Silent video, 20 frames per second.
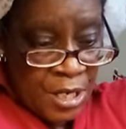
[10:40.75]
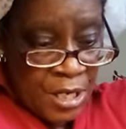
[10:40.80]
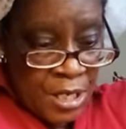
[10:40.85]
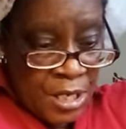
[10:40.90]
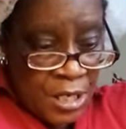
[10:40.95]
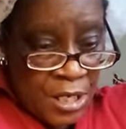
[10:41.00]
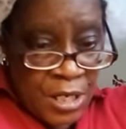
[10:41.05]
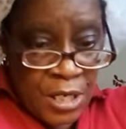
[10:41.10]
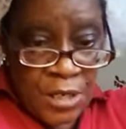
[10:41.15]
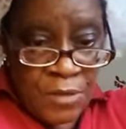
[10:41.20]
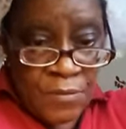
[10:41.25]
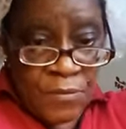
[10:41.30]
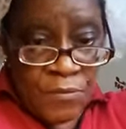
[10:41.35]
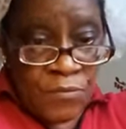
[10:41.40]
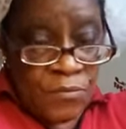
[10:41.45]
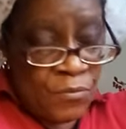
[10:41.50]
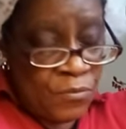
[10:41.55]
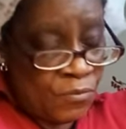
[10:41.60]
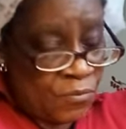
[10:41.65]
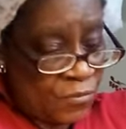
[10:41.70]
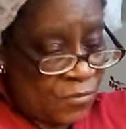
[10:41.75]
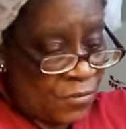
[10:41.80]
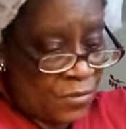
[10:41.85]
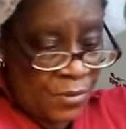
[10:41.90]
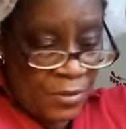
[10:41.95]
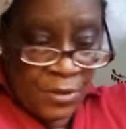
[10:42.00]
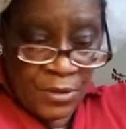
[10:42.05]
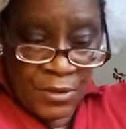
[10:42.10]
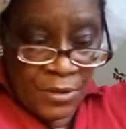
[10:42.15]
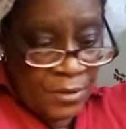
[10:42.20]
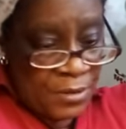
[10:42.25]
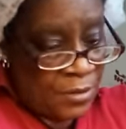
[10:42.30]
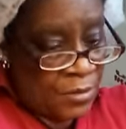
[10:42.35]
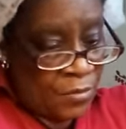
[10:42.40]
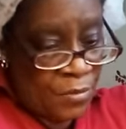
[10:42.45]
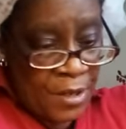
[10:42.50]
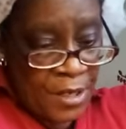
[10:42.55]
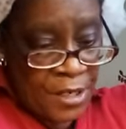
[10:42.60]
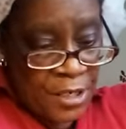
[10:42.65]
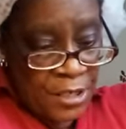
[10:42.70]
And and
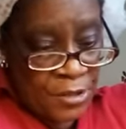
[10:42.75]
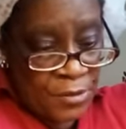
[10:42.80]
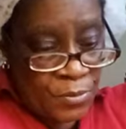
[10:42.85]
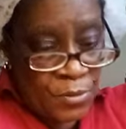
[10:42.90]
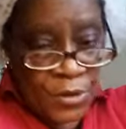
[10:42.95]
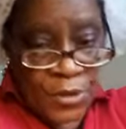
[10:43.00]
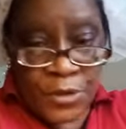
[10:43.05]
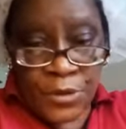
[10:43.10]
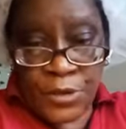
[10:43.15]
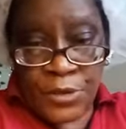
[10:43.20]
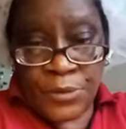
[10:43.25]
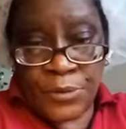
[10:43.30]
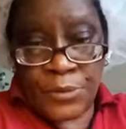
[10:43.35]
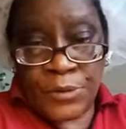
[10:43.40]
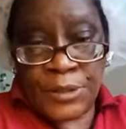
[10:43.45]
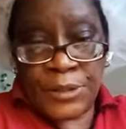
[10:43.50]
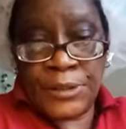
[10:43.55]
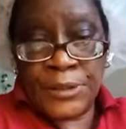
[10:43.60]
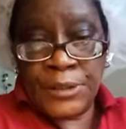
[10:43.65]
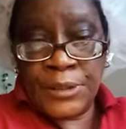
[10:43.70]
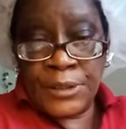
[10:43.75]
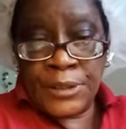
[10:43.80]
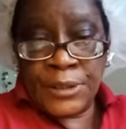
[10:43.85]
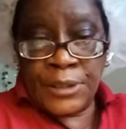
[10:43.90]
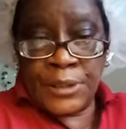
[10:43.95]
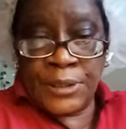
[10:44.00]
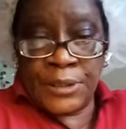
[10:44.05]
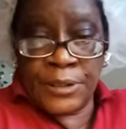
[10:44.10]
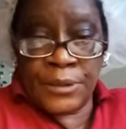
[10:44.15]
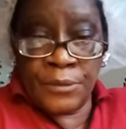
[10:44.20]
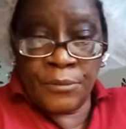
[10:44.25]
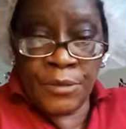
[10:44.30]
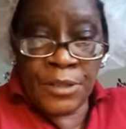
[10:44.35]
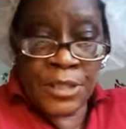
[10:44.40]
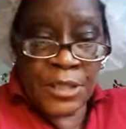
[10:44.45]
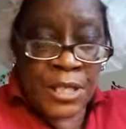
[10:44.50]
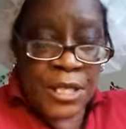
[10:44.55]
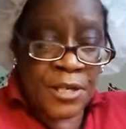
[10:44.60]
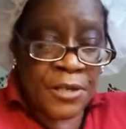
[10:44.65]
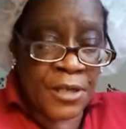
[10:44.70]
the way this world going, we
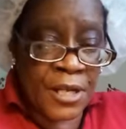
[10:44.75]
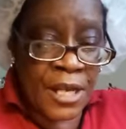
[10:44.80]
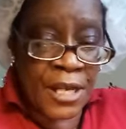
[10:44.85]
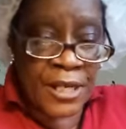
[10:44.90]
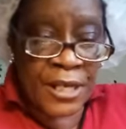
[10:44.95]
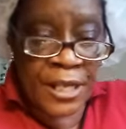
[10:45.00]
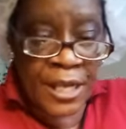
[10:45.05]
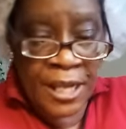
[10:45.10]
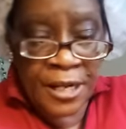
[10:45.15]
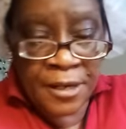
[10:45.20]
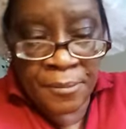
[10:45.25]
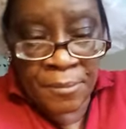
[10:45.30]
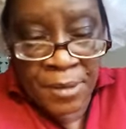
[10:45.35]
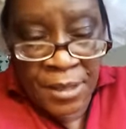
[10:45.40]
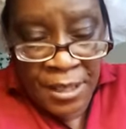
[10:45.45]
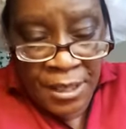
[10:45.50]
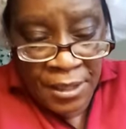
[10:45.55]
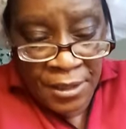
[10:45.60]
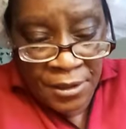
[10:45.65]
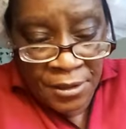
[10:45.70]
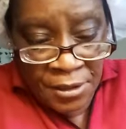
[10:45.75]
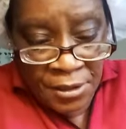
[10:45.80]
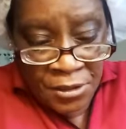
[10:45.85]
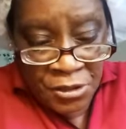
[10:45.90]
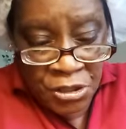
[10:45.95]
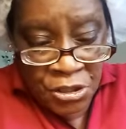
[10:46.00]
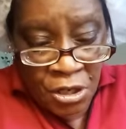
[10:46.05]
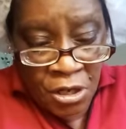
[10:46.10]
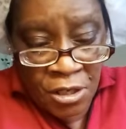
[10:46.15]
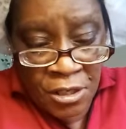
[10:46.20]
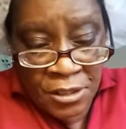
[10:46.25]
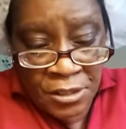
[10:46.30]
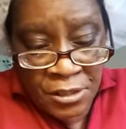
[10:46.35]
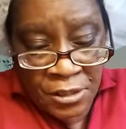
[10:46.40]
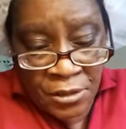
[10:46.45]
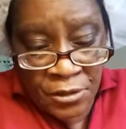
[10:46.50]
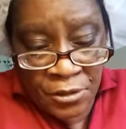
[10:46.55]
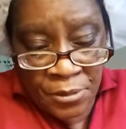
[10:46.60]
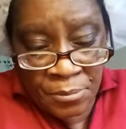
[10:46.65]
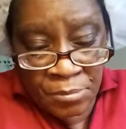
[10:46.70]
still kind of got it made.
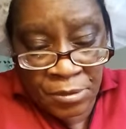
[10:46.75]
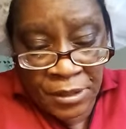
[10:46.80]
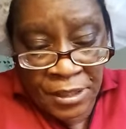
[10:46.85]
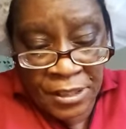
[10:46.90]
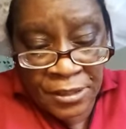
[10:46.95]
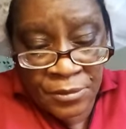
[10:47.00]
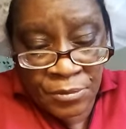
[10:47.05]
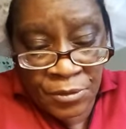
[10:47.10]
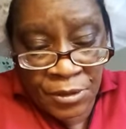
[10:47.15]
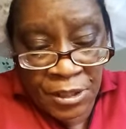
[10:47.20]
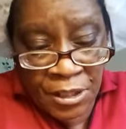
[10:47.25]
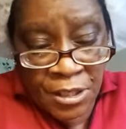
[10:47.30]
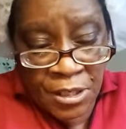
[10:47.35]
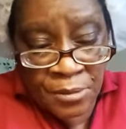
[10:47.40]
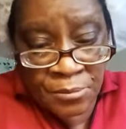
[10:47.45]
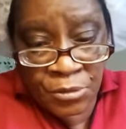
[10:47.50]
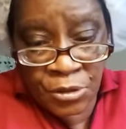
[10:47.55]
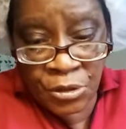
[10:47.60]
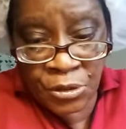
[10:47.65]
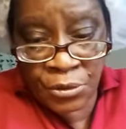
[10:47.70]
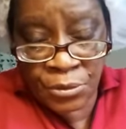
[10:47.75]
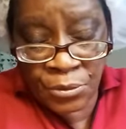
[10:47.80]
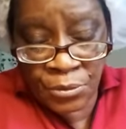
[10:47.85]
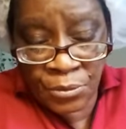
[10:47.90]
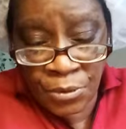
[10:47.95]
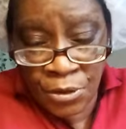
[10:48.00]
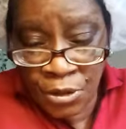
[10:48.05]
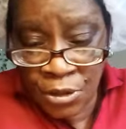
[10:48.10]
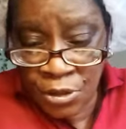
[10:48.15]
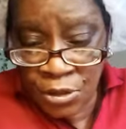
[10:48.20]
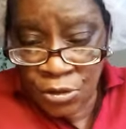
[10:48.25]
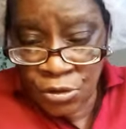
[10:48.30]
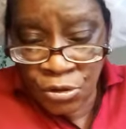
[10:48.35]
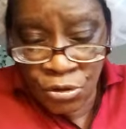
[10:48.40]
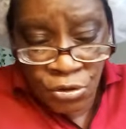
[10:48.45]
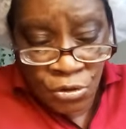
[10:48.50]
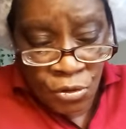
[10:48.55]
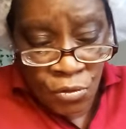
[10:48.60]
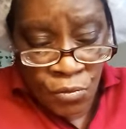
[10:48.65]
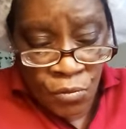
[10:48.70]
Charlotte's a little blessed when it comes to
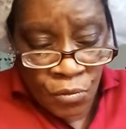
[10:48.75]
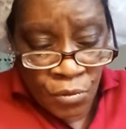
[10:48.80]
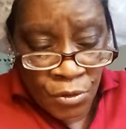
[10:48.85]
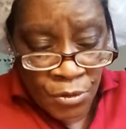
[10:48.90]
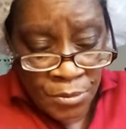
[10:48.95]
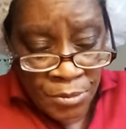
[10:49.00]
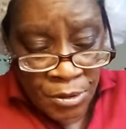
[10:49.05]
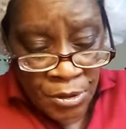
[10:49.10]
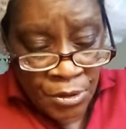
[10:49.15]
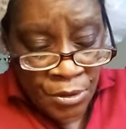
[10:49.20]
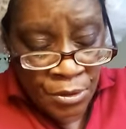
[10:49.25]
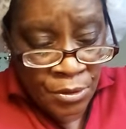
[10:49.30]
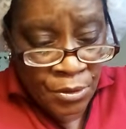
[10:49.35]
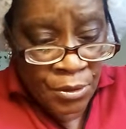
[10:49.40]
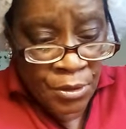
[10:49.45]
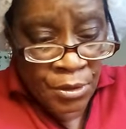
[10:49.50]
storms.